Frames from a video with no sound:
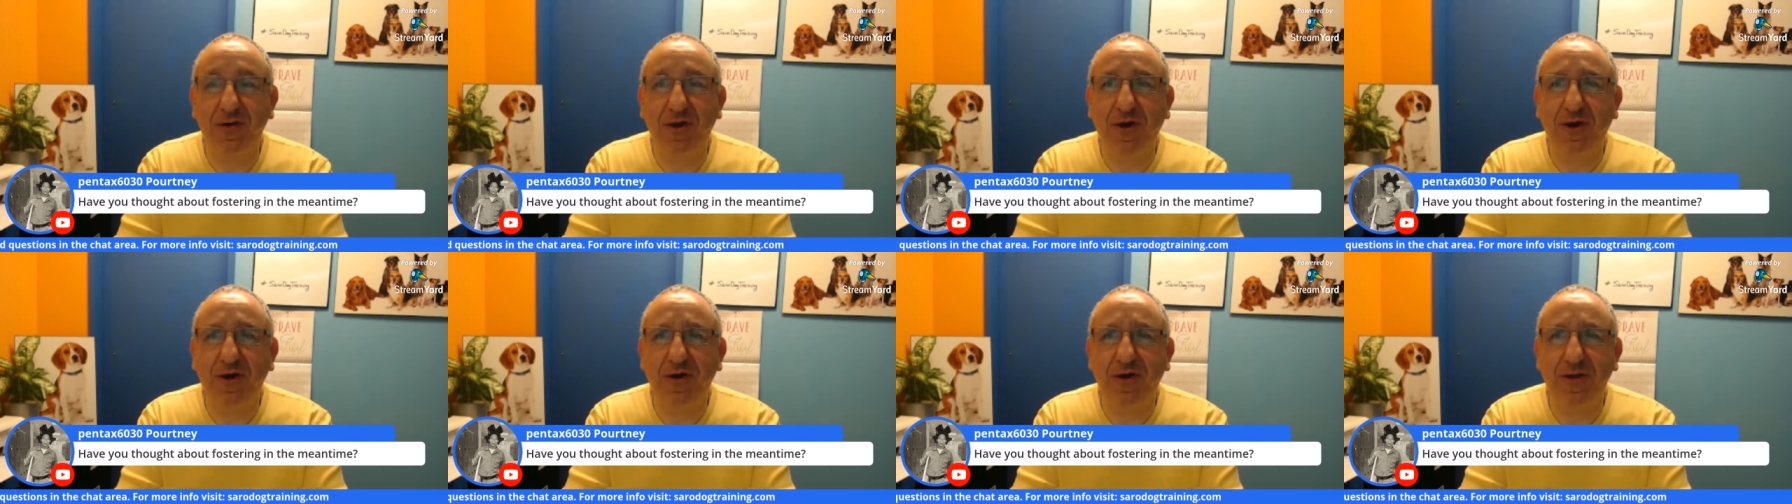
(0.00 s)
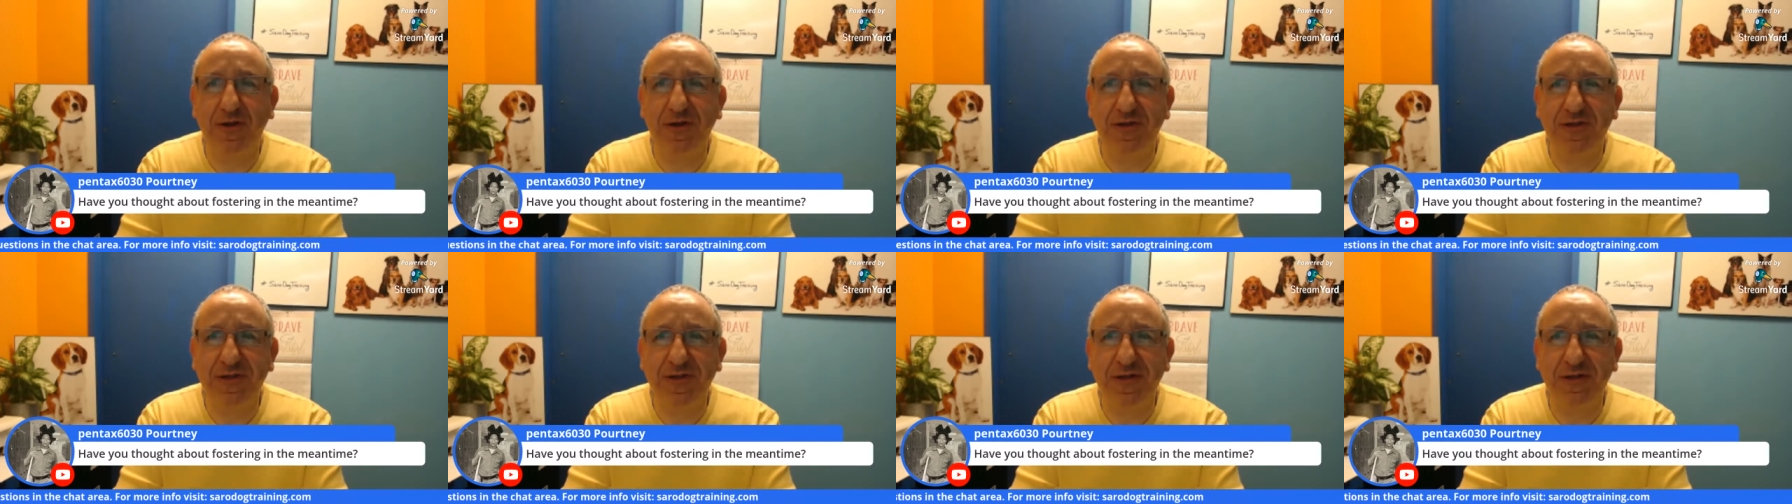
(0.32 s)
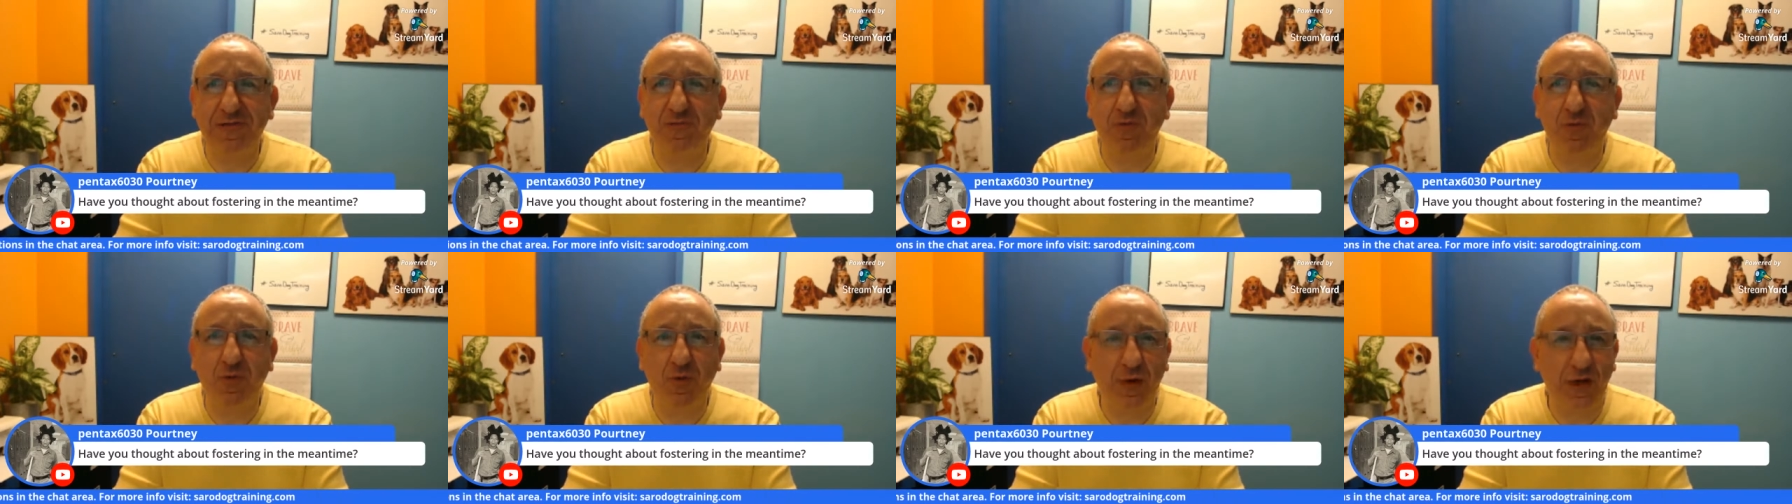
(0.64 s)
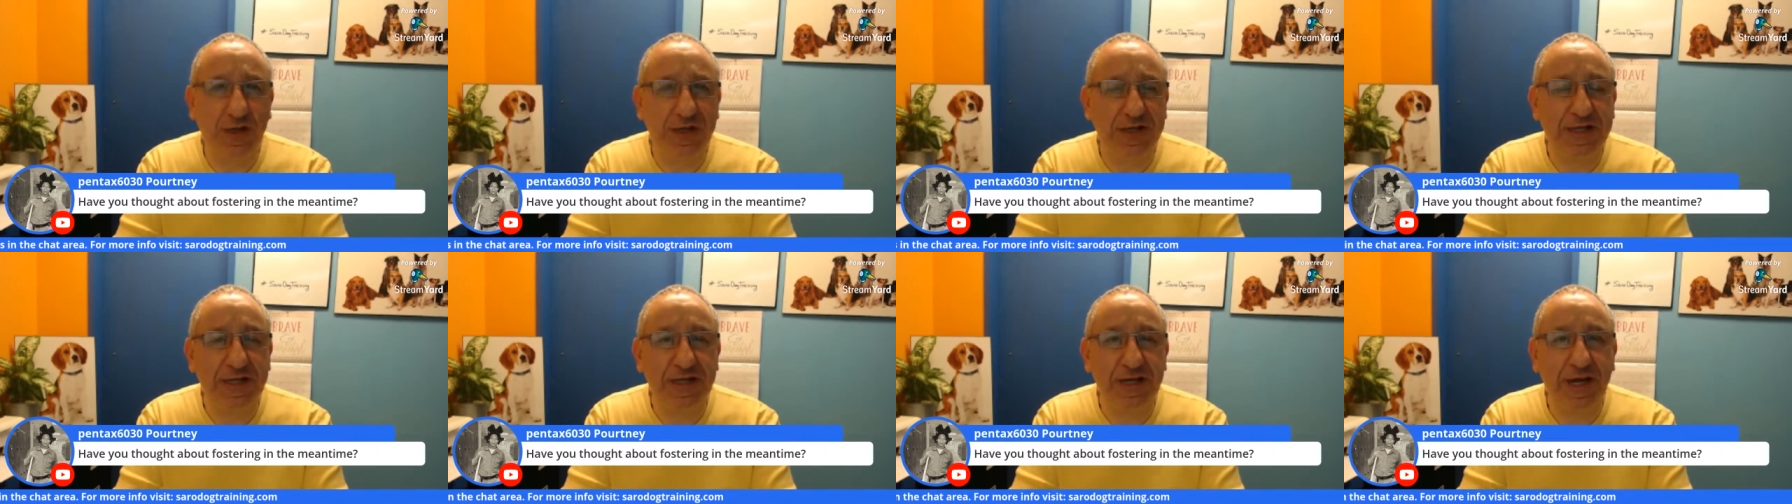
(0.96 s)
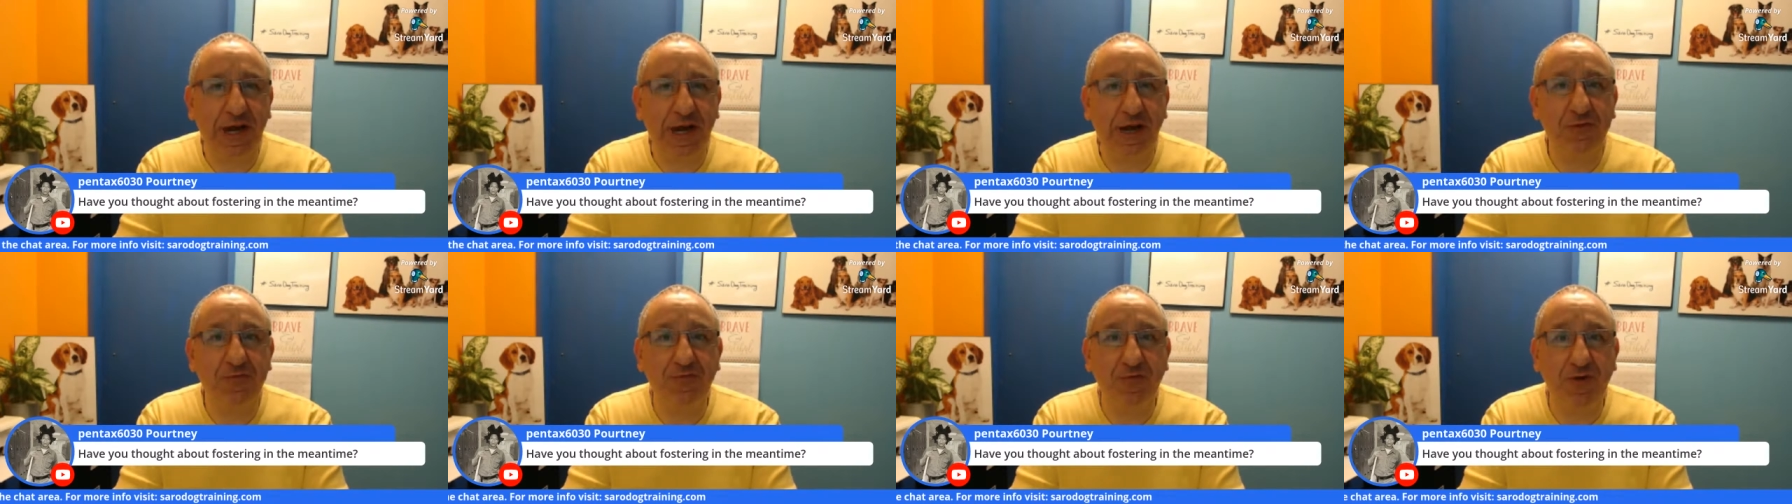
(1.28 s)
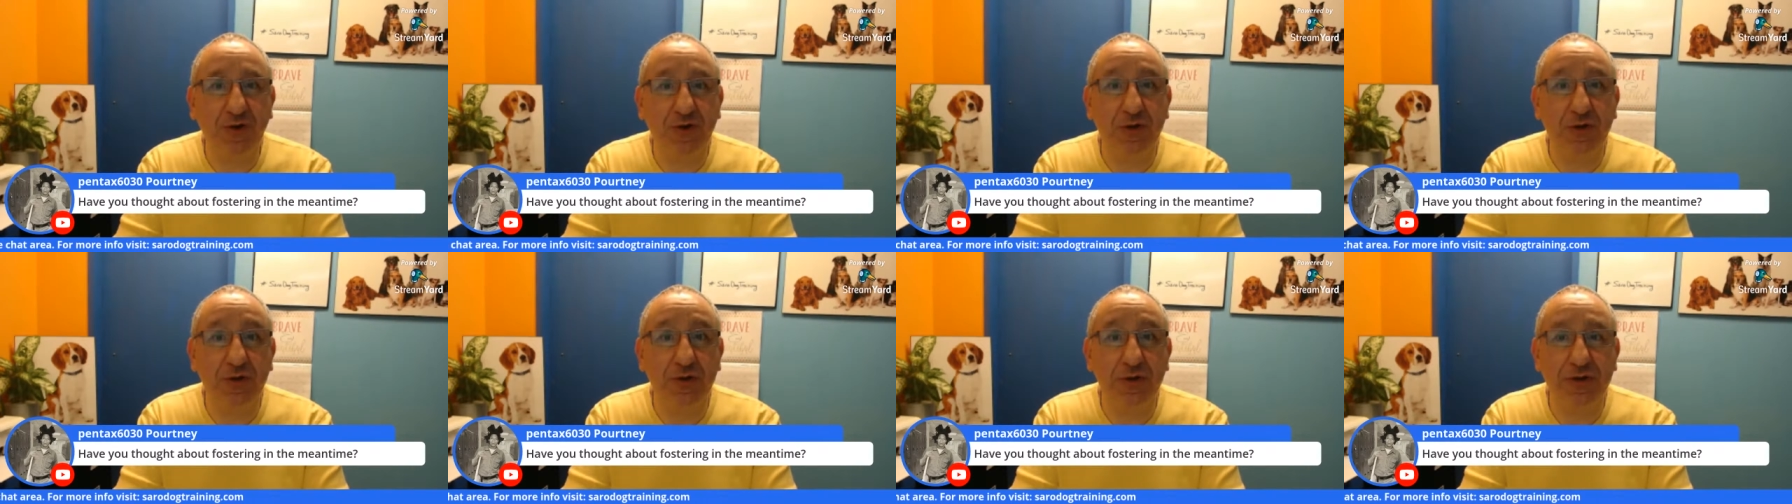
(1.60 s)
Or is it working out for
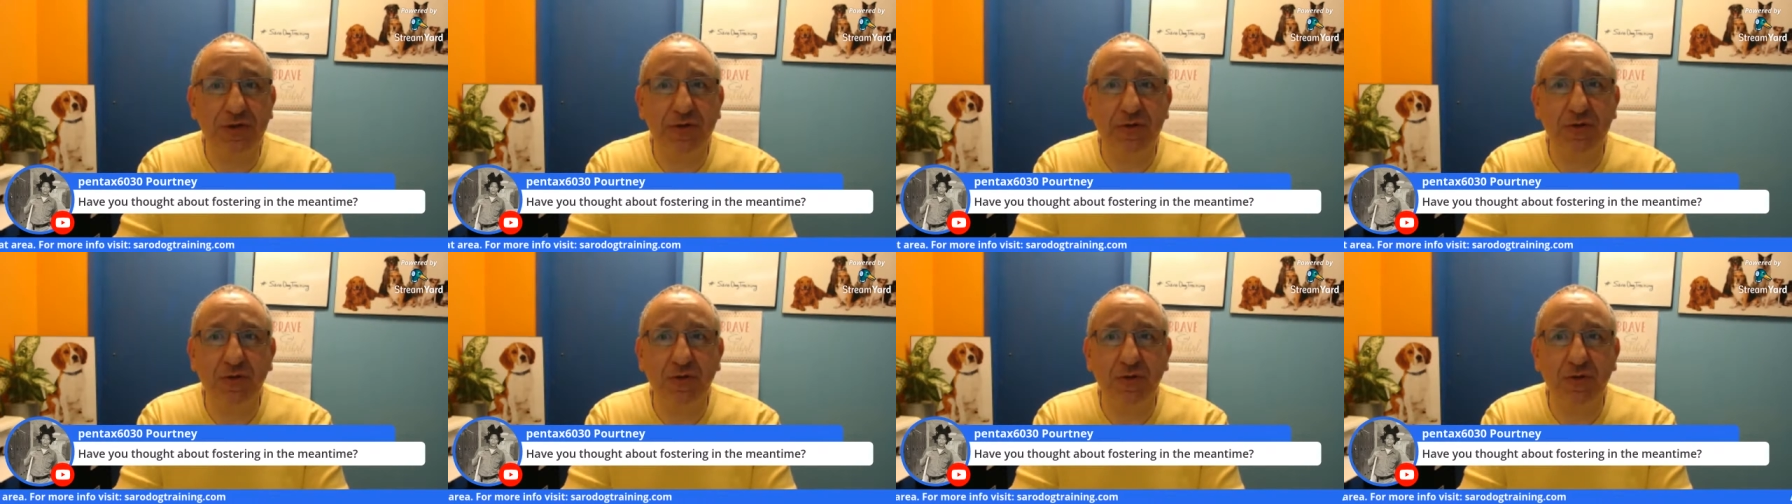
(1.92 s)
you? Do